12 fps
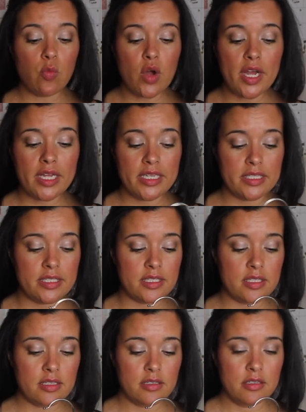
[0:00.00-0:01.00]

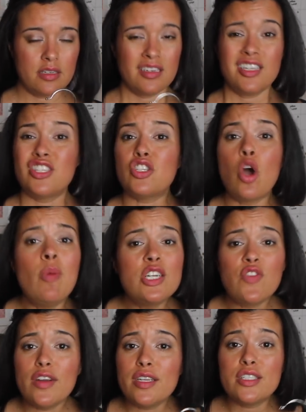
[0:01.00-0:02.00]
was so much
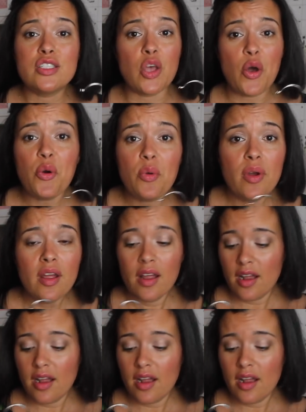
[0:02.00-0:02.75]
fun to sew.